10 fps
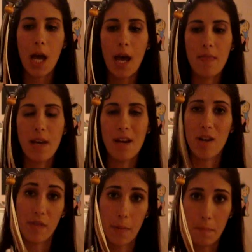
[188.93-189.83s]
and then you
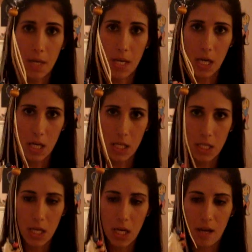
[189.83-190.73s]
have like
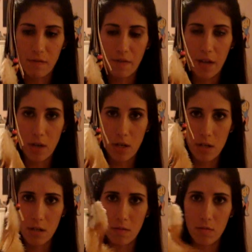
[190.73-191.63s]
beads and
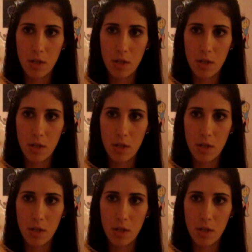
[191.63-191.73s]
feathers,